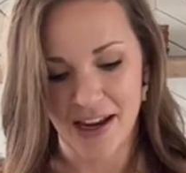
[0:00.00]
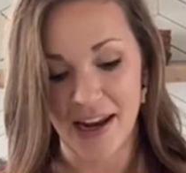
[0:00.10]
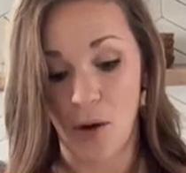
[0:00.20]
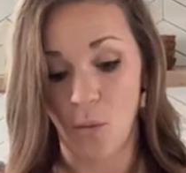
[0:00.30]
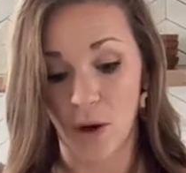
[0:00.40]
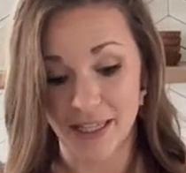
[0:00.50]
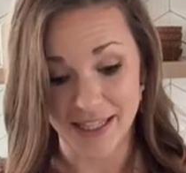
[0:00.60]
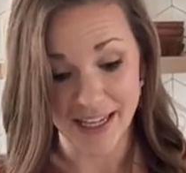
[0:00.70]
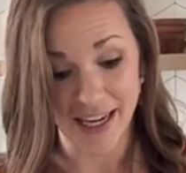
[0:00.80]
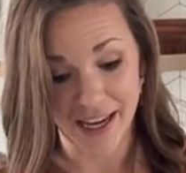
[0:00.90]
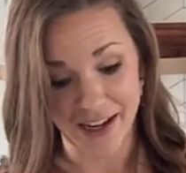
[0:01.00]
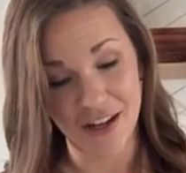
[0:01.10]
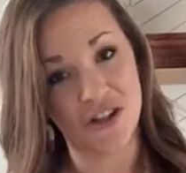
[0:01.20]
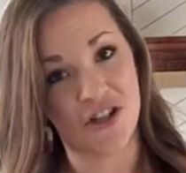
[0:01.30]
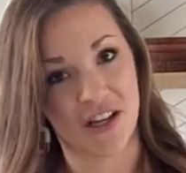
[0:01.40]
Now, once again,
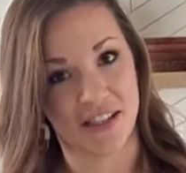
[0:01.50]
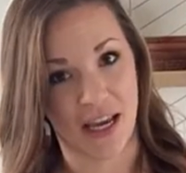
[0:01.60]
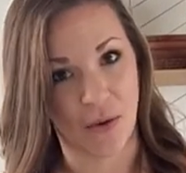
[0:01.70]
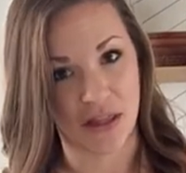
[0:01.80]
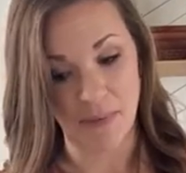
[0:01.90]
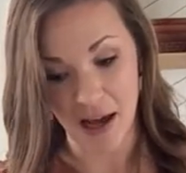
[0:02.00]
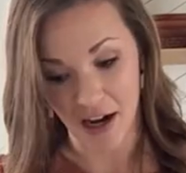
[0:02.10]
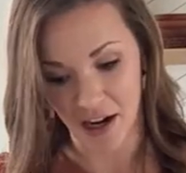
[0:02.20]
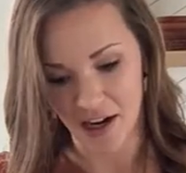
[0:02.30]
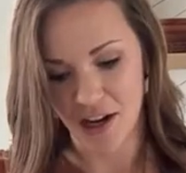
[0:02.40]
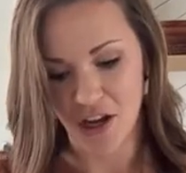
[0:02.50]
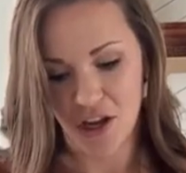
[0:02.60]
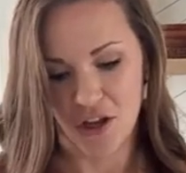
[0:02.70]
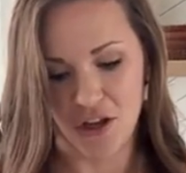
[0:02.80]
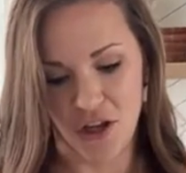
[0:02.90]
just like with the butter,
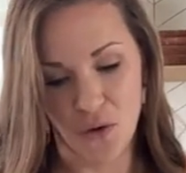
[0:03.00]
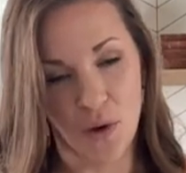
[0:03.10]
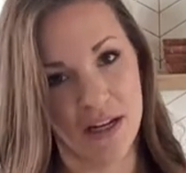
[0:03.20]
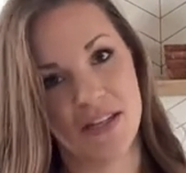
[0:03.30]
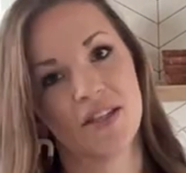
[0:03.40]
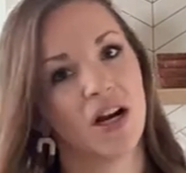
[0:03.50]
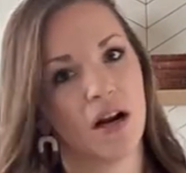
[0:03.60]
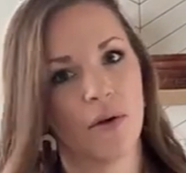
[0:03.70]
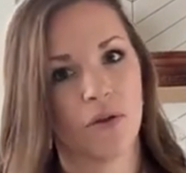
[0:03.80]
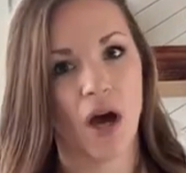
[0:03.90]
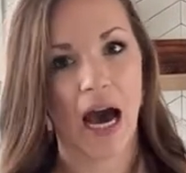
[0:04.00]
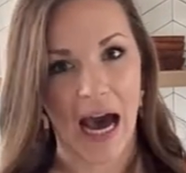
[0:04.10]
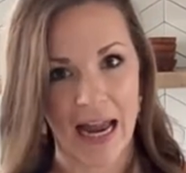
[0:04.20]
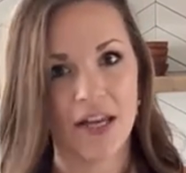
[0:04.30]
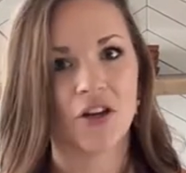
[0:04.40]
you wanna start with
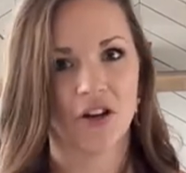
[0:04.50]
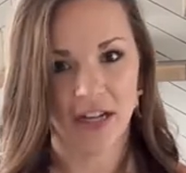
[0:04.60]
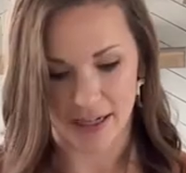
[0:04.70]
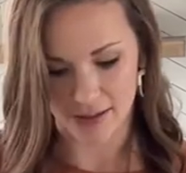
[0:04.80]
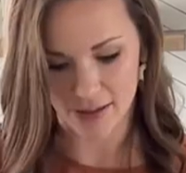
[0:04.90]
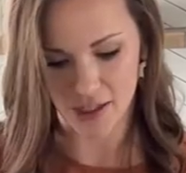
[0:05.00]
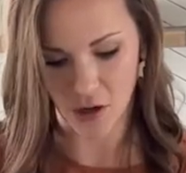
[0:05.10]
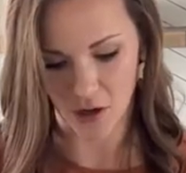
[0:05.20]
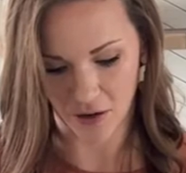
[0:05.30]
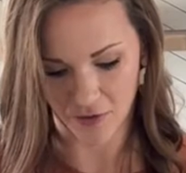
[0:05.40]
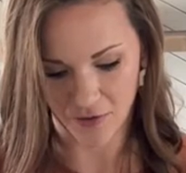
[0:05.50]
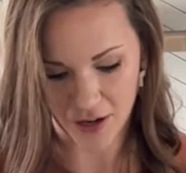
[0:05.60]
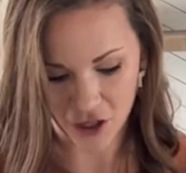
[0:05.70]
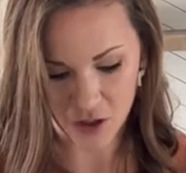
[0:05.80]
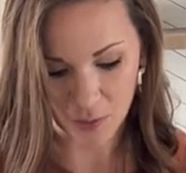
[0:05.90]
hot ingredients, so your
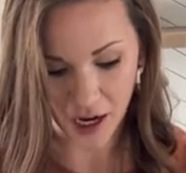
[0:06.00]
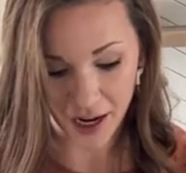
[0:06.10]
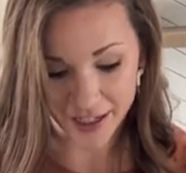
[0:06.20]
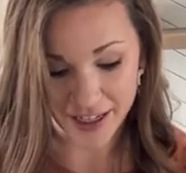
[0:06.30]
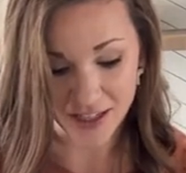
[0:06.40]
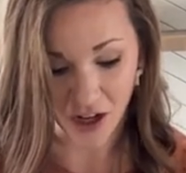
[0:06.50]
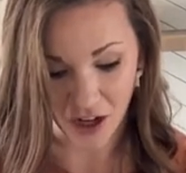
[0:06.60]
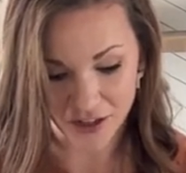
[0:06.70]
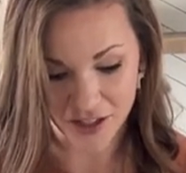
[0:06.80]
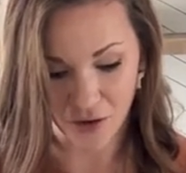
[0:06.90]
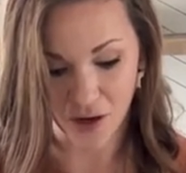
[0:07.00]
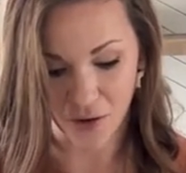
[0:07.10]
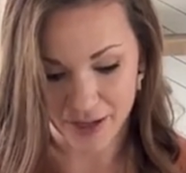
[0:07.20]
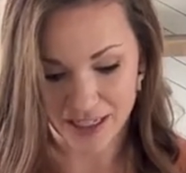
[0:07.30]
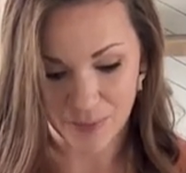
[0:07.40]
finished product is also
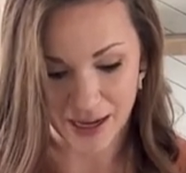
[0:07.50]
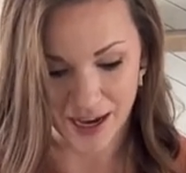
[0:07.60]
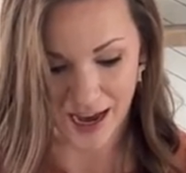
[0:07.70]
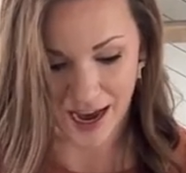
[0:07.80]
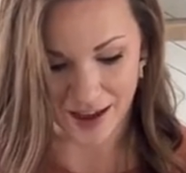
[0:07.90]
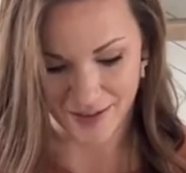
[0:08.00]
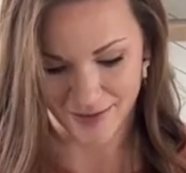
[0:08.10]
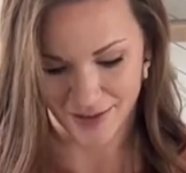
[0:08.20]
going to be hot.